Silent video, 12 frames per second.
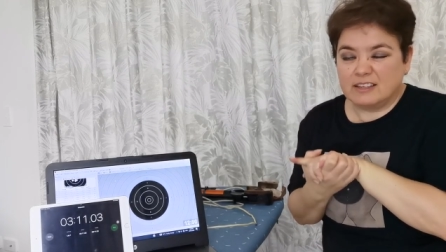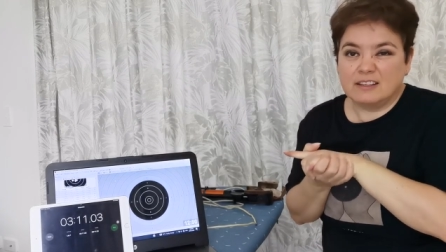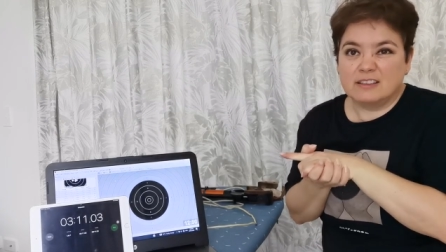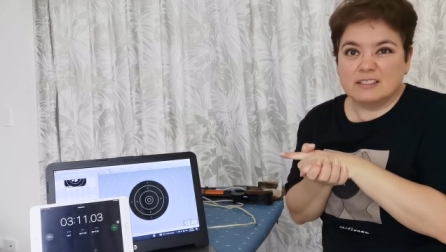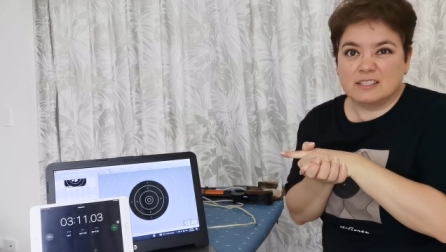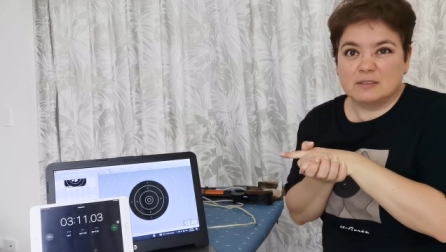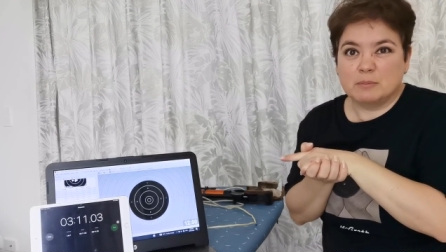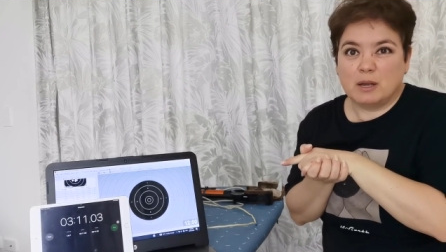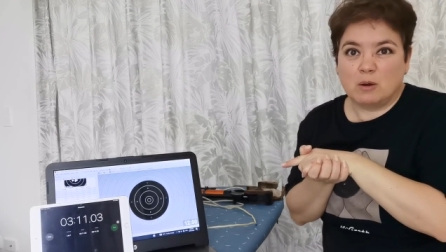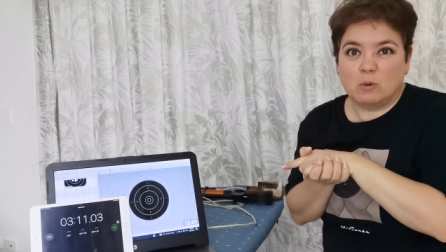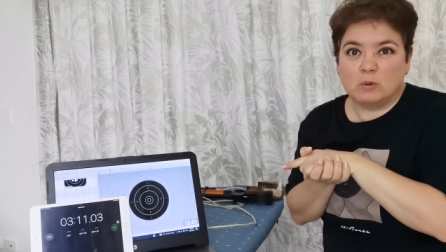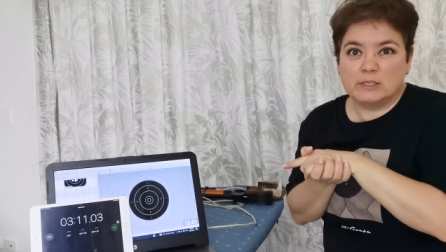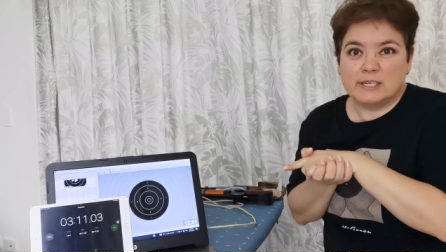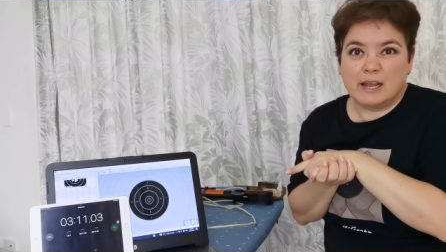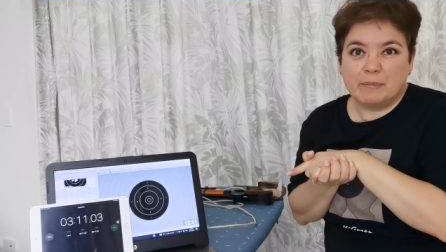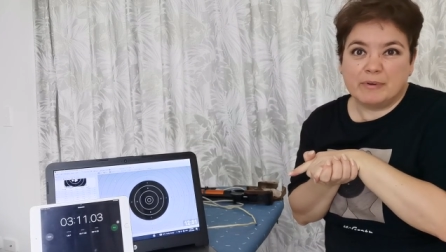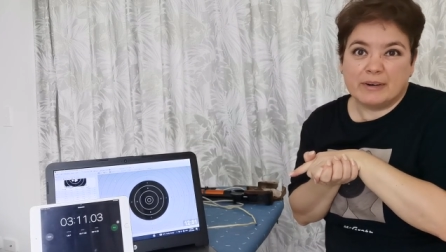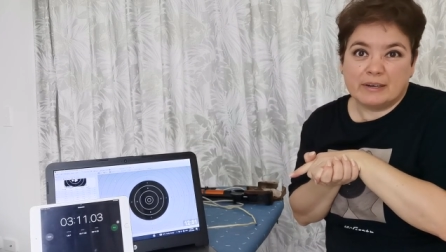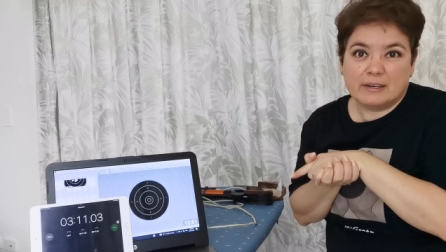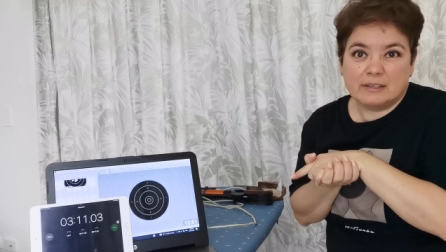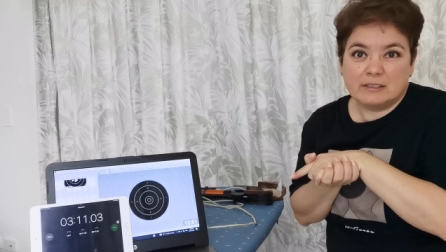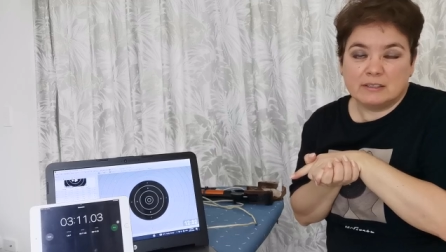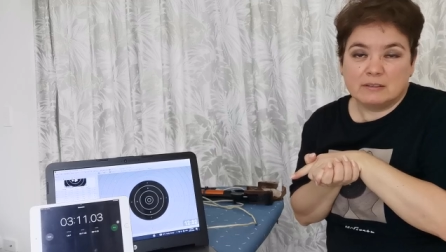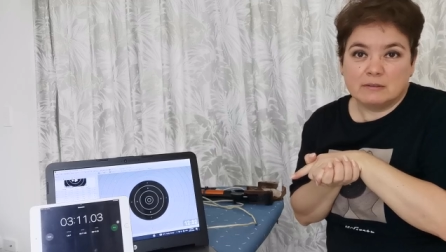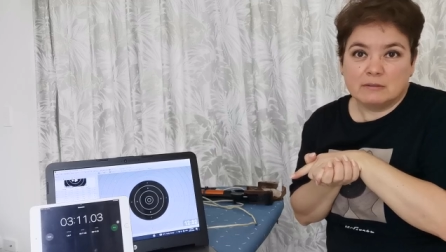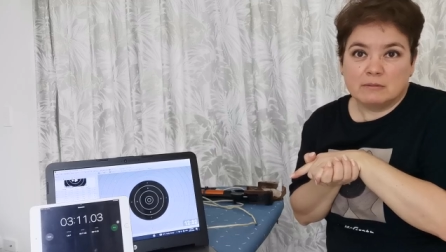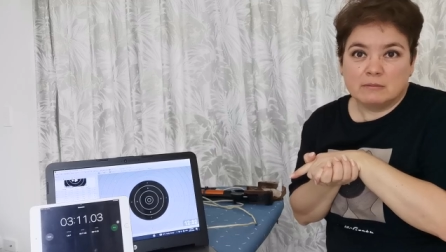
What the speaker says: I think this is my all-time record,